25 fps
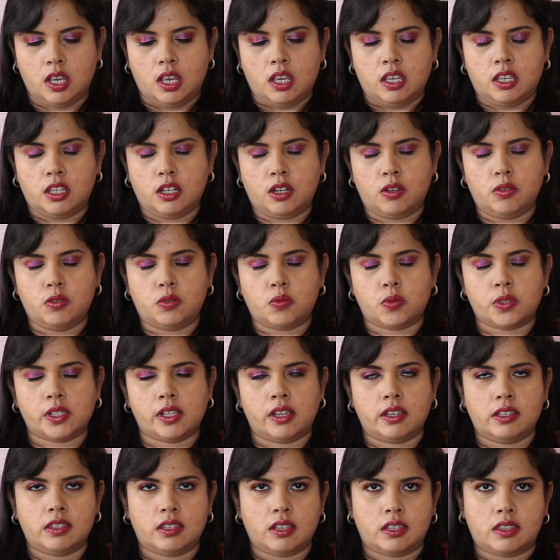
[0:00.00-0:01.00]
You know, it was
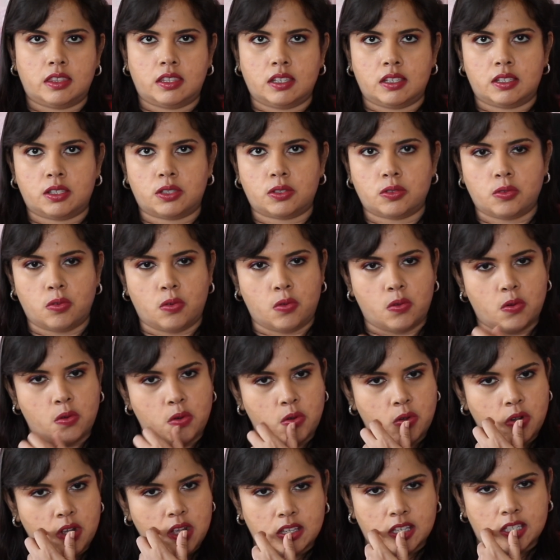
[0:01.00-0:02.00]
either this
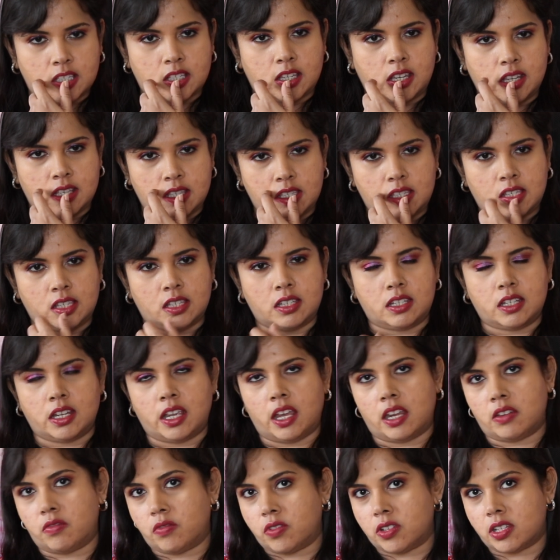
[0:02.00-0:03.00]
or the Skin City
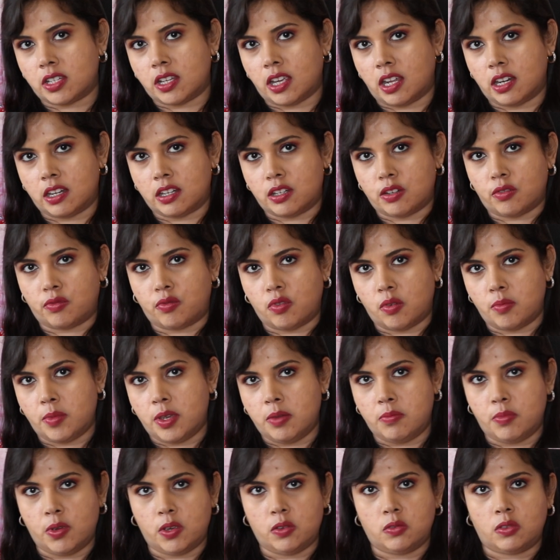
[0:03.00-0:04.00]
advent calendar for
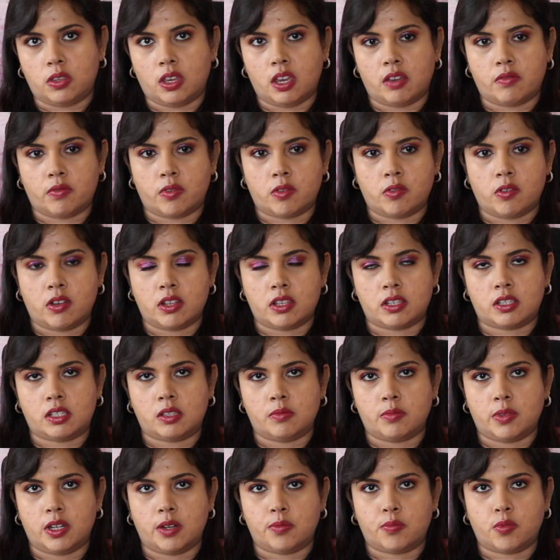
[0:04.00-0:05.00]
me. Both have a rather
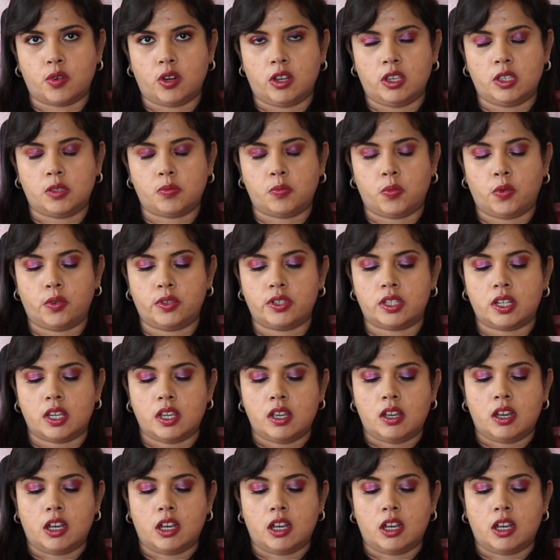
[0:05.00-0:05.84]
similar price point.